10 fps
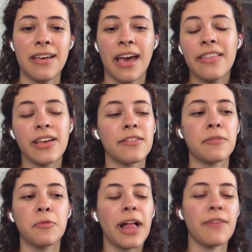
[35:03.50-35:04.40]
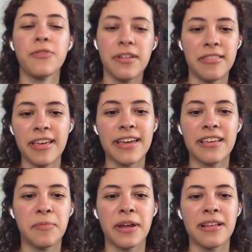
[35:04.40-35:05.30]
And like you said, we'll have
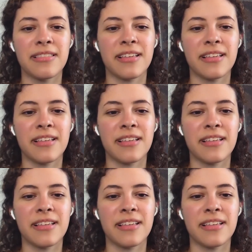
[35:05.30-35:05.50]
critiques, but it's